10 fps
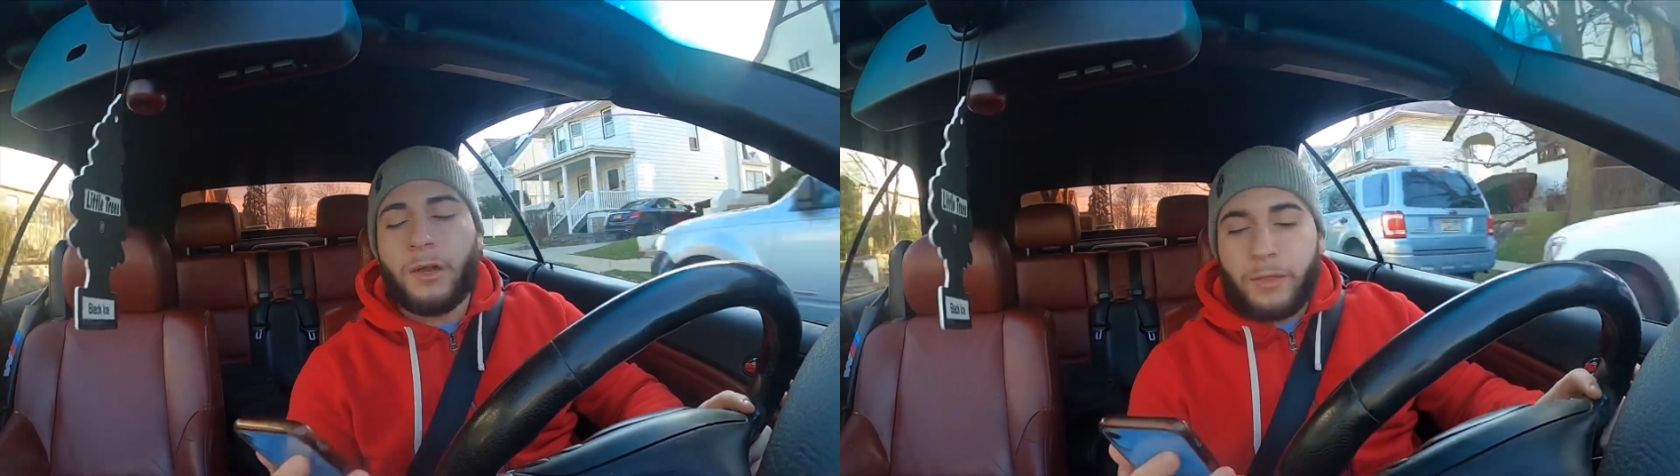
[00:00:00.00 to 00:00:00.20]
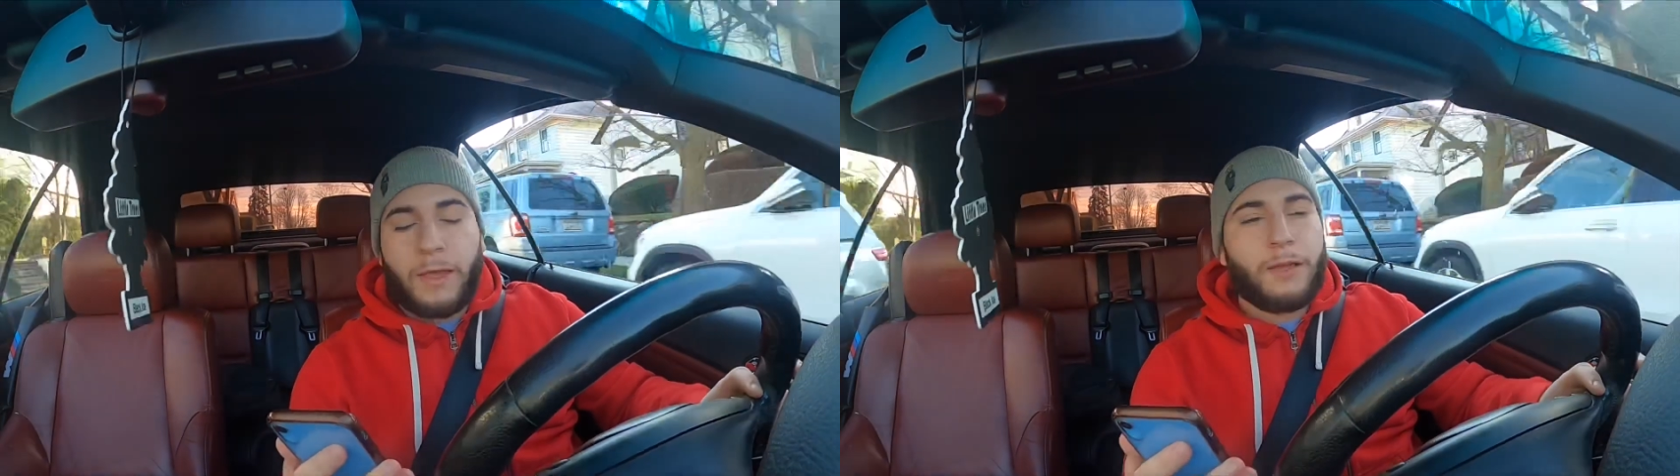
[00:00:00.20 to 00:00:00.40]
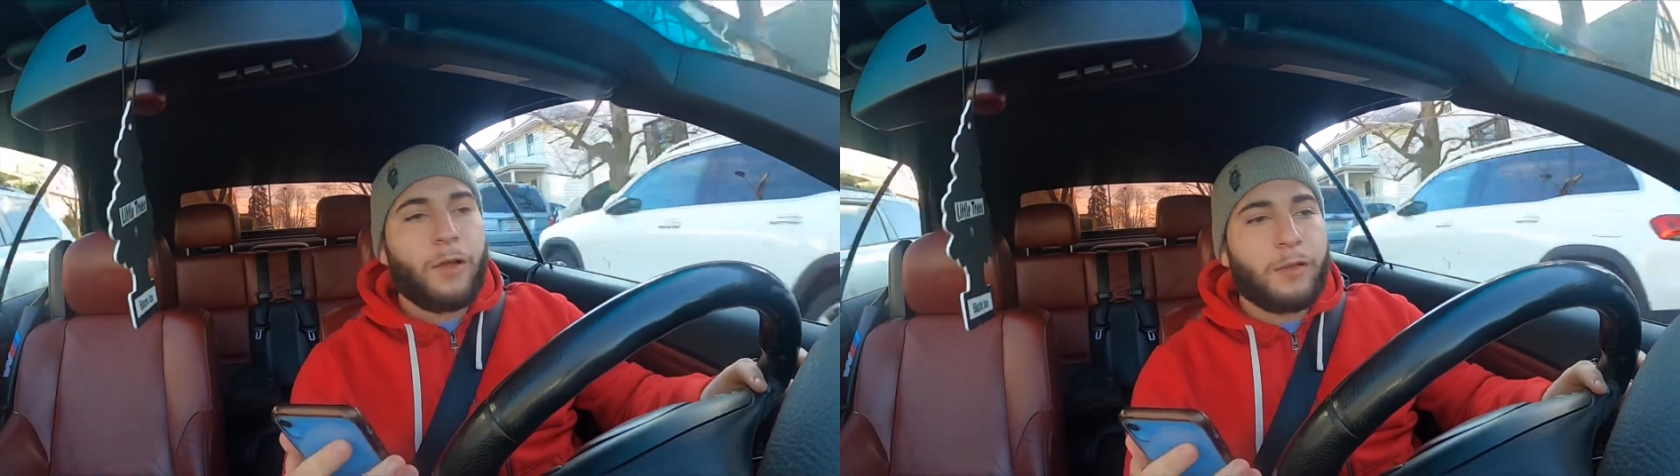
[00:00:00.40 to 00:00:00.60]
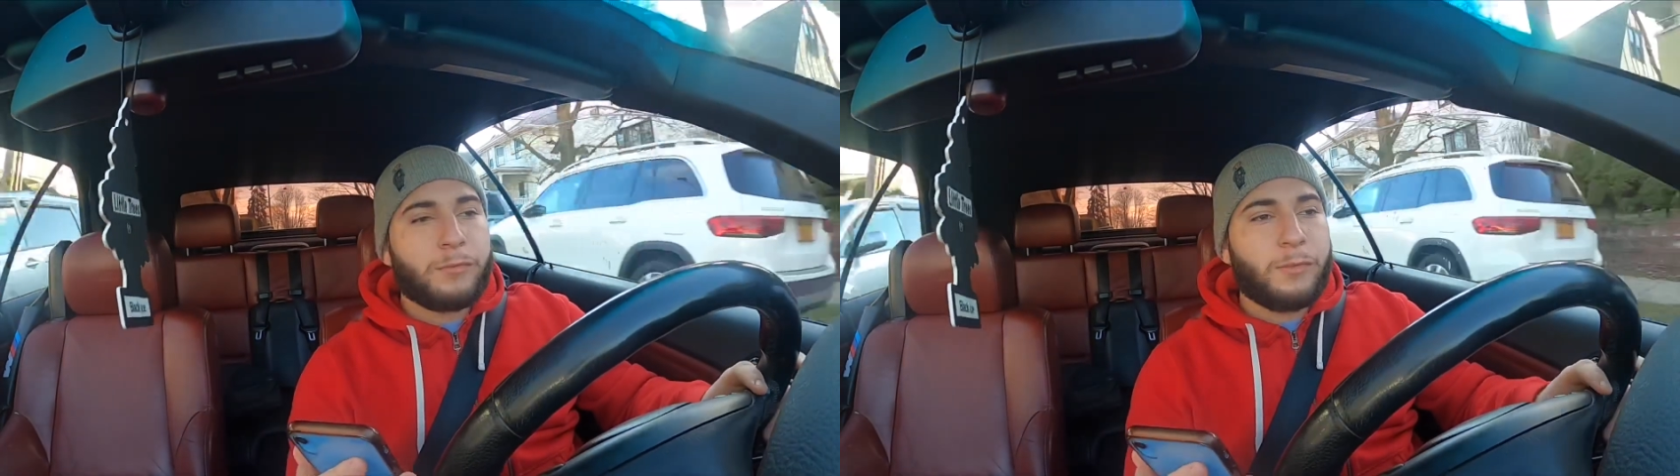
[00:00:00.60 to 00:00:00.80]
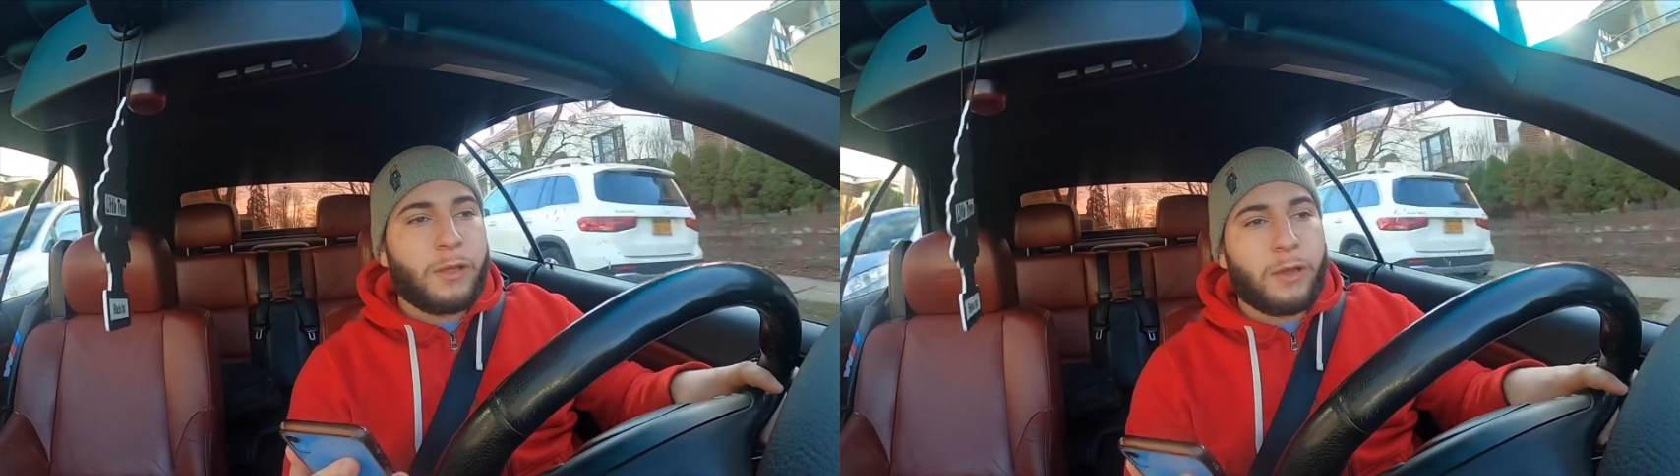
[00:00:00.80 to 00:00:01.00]
That
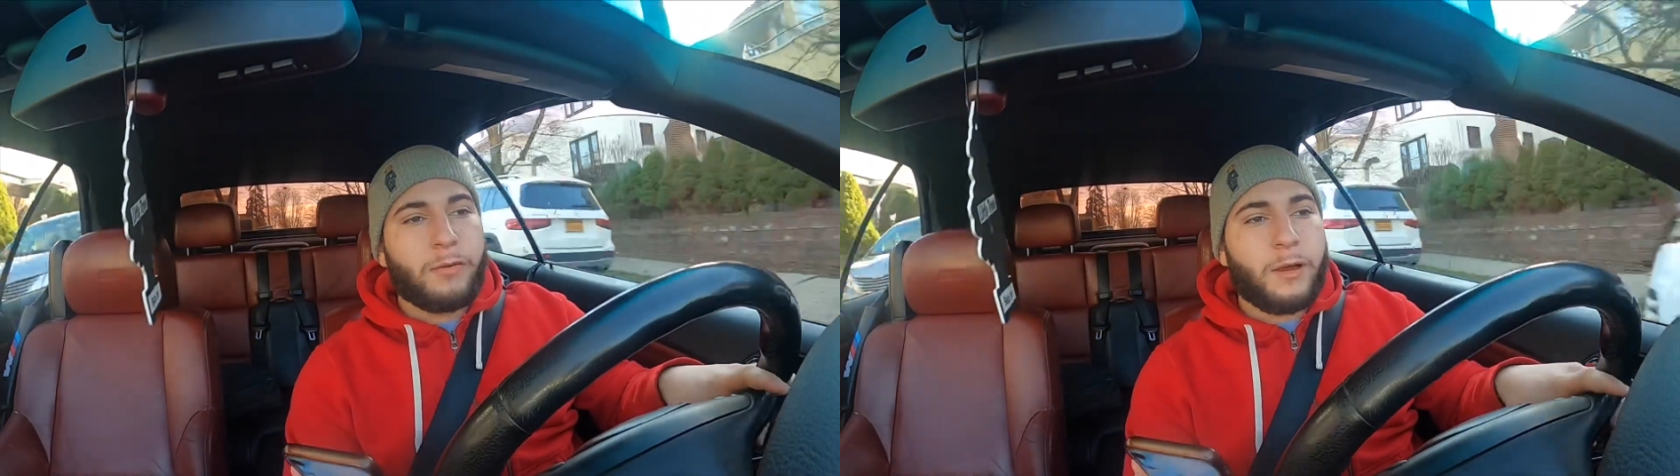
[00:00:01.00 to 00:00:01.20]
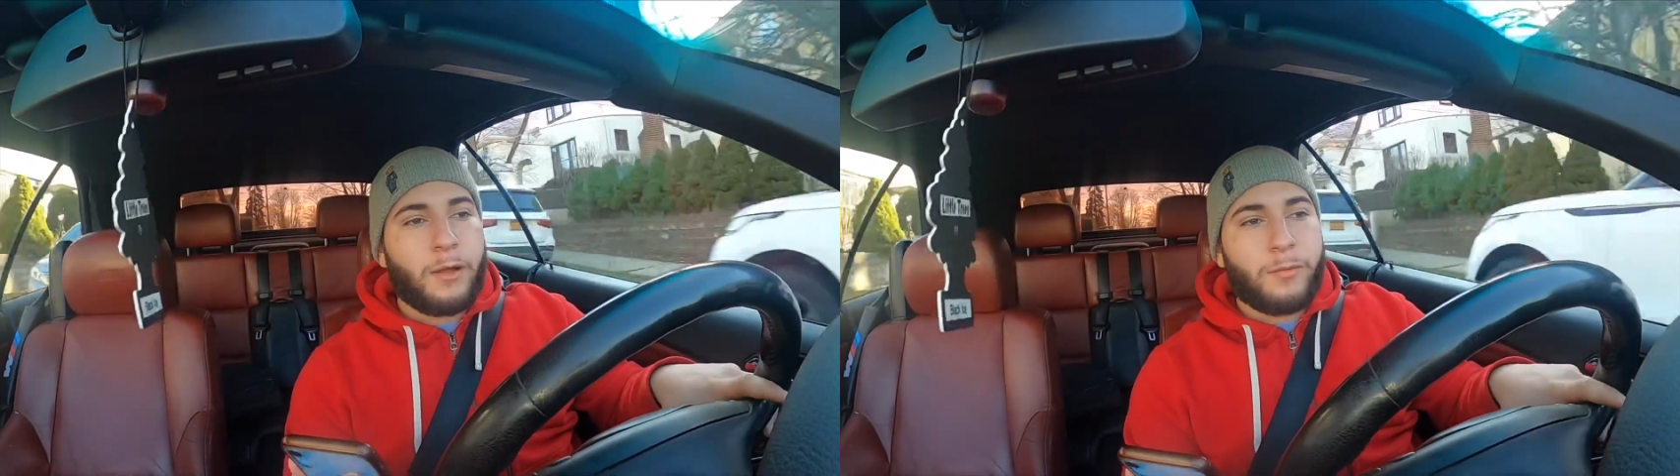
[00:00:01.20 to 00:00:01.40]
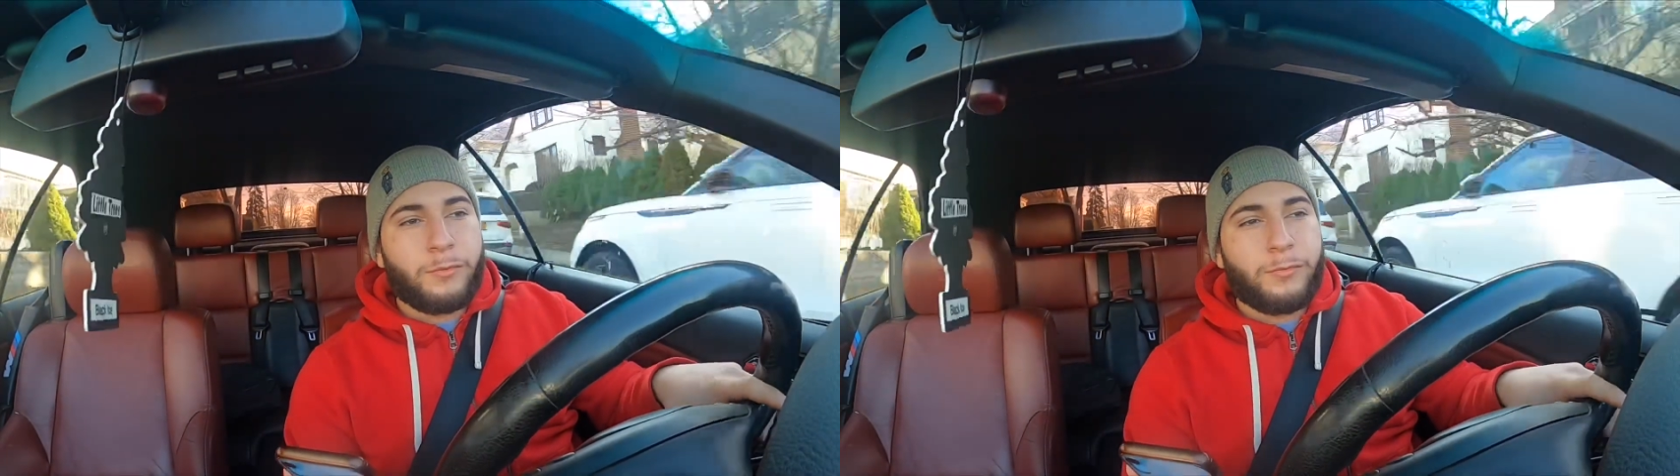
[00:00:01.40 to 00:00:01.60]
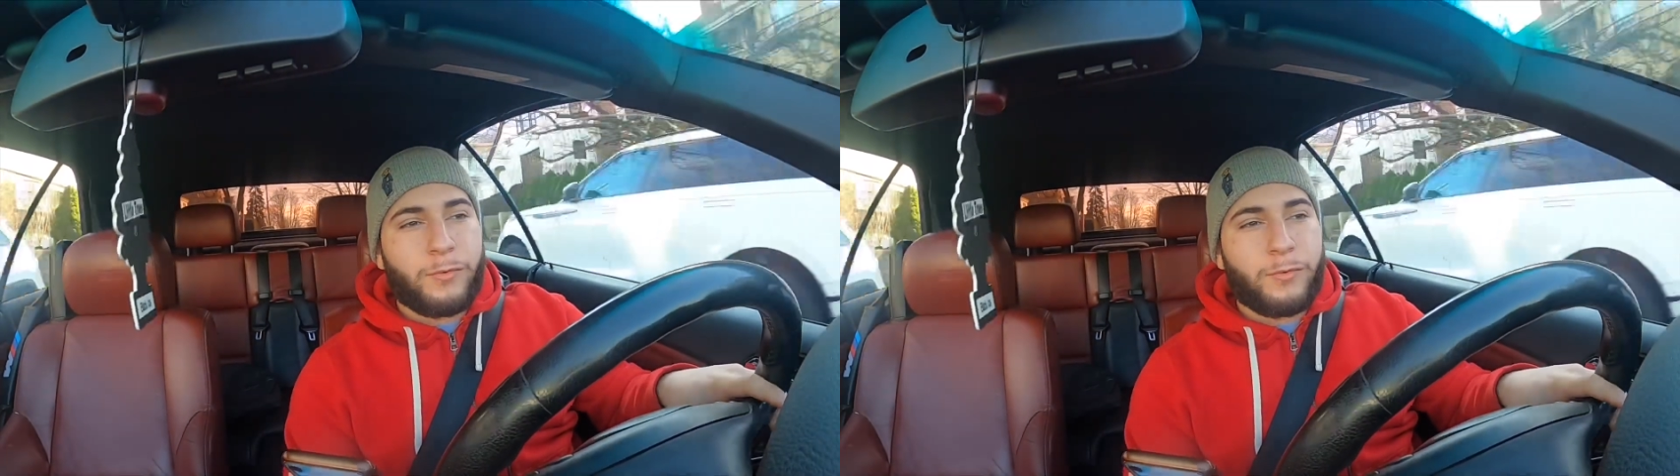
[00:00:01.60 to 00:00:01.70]
cost me around